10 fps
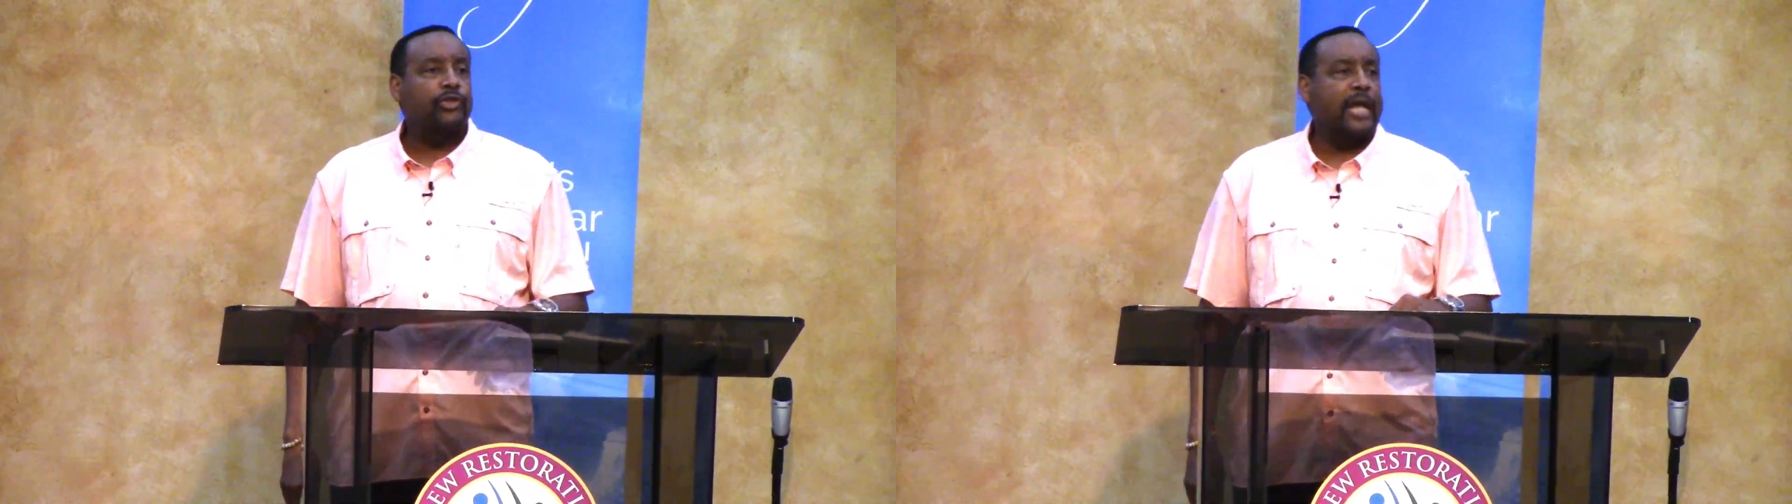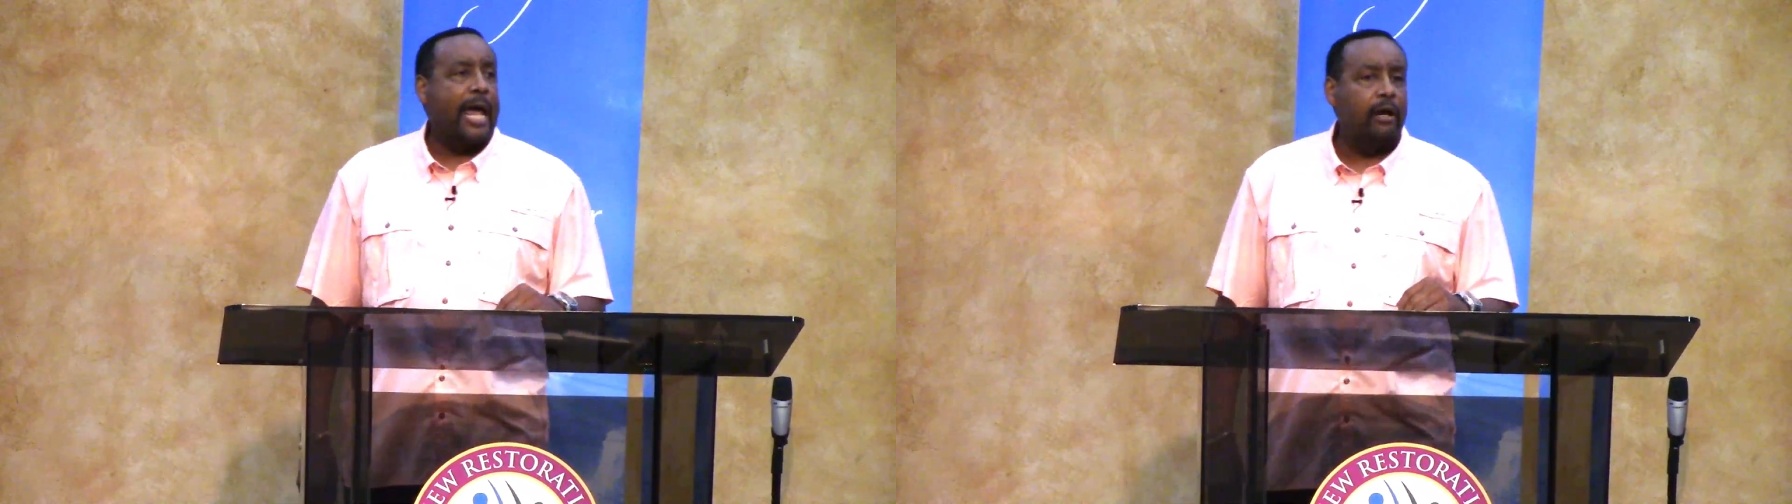
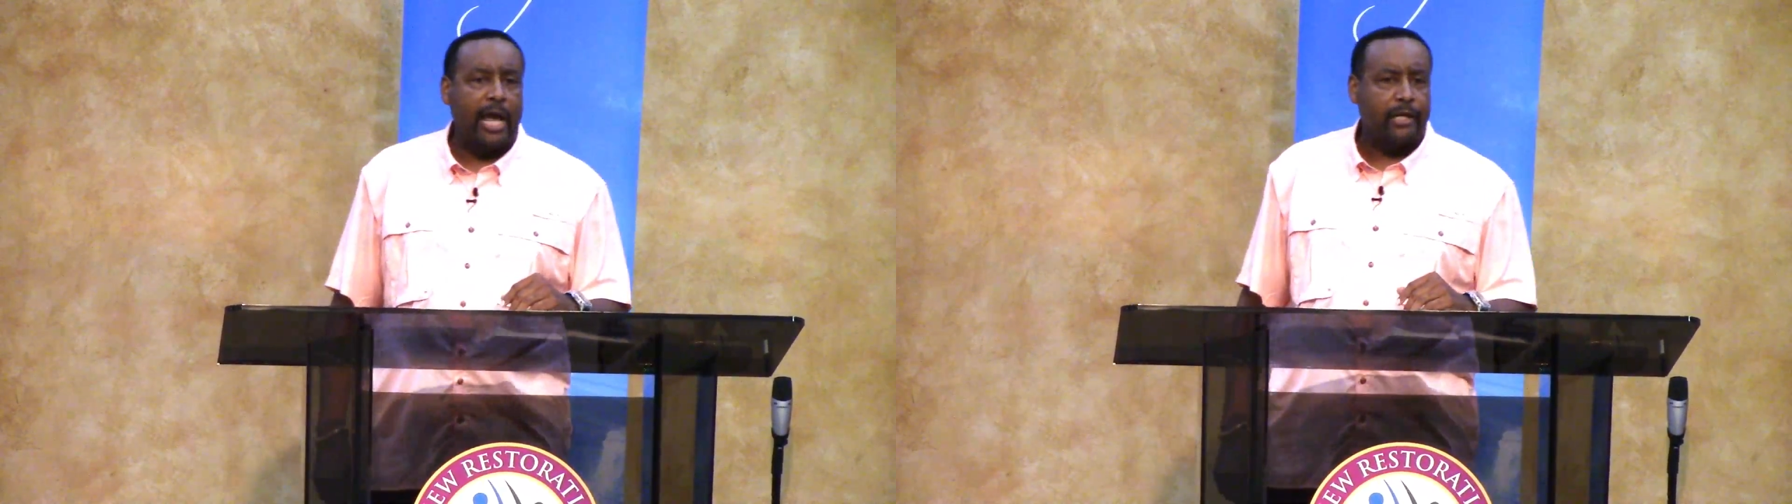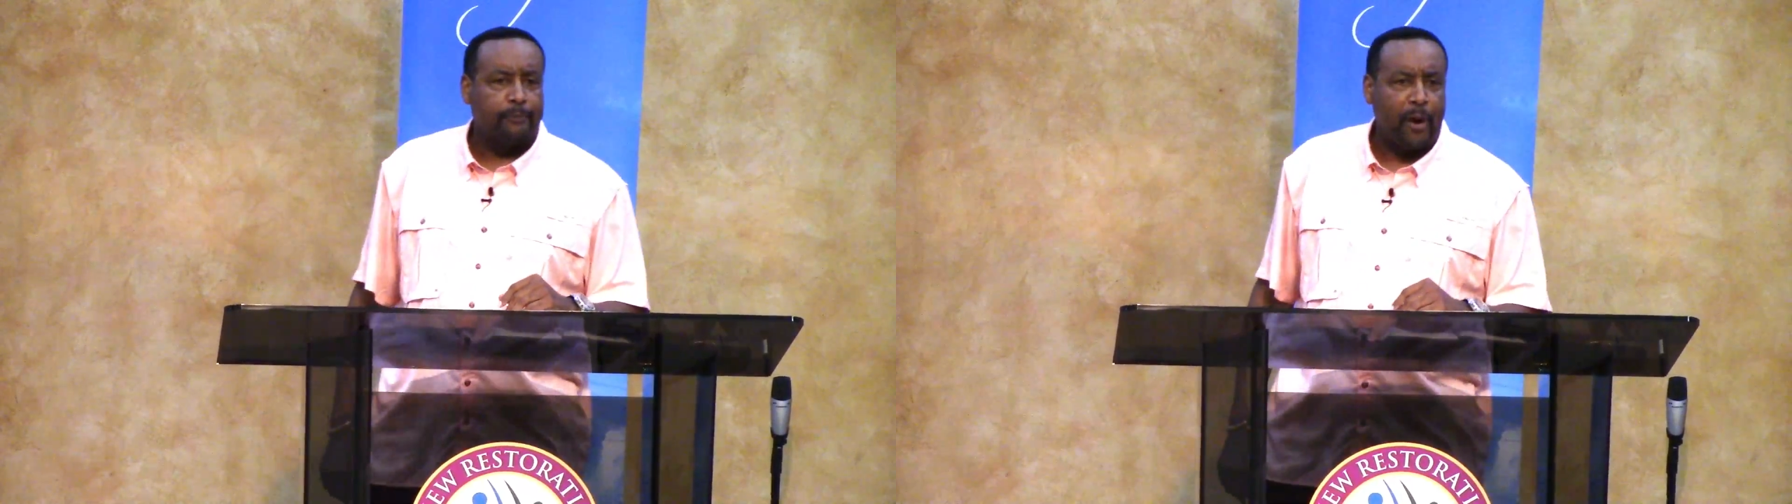stagger
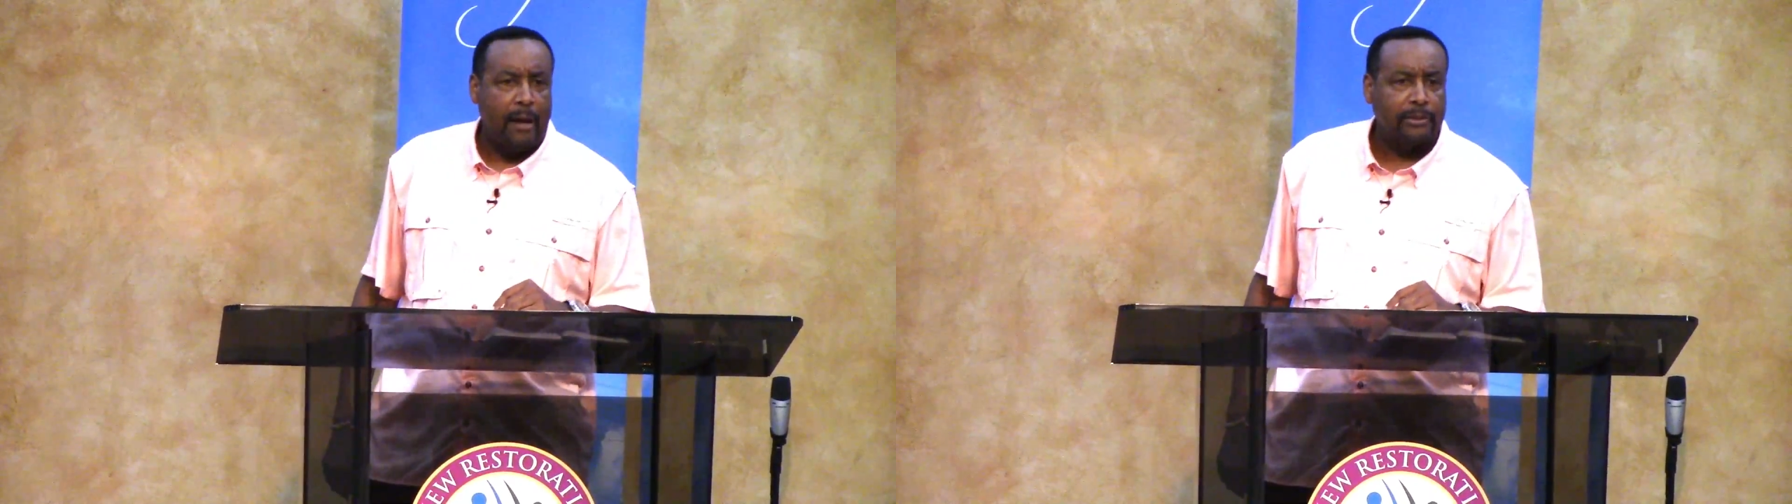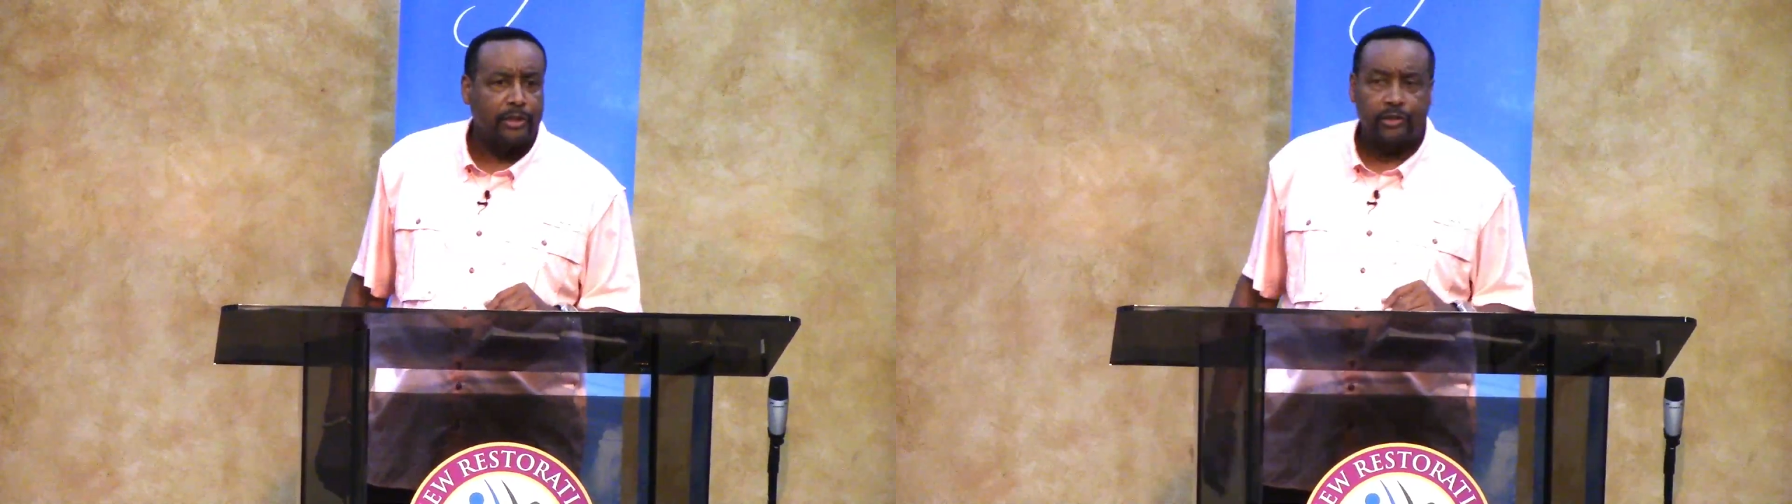at the
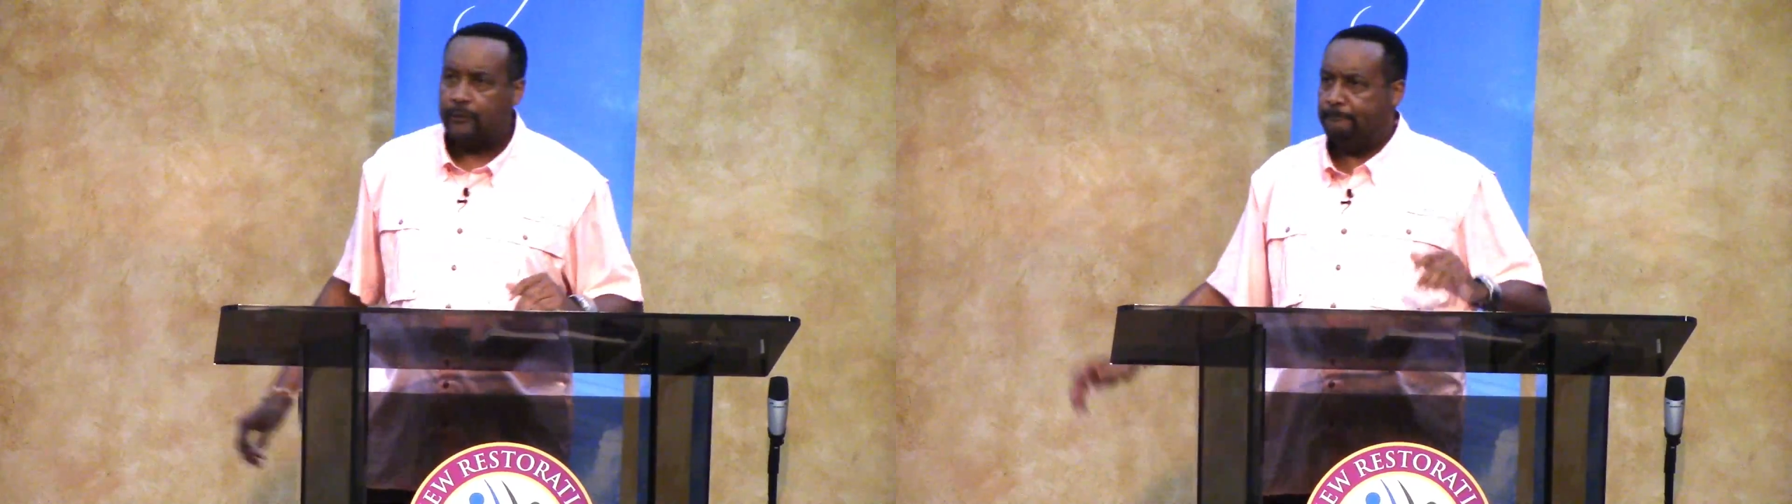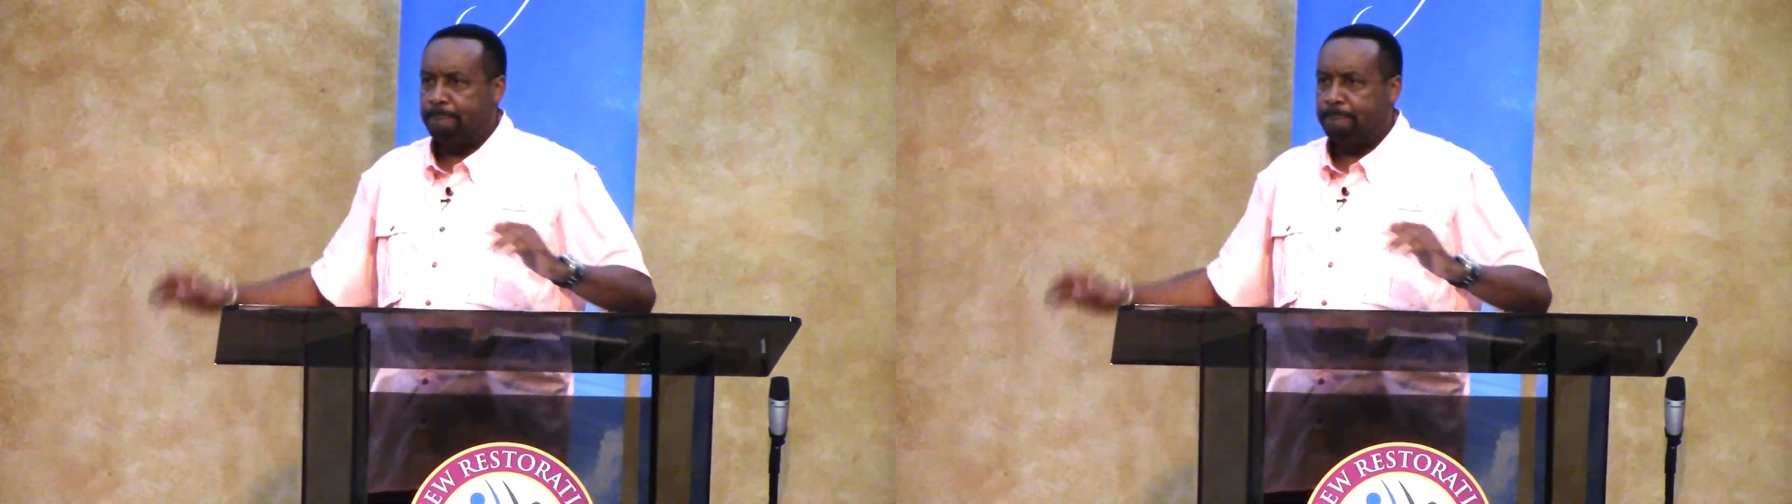promises.